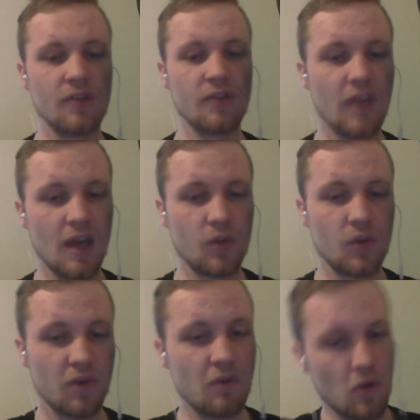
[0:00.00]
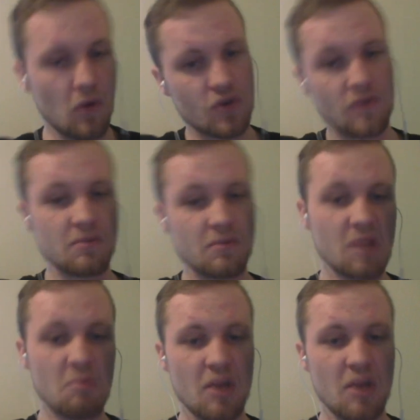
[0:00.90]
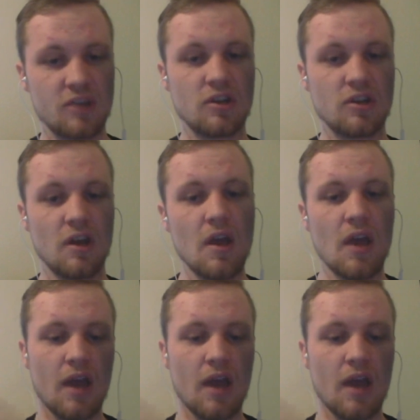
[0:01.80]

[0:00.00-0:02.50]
At the end, we reward you with some type of pension.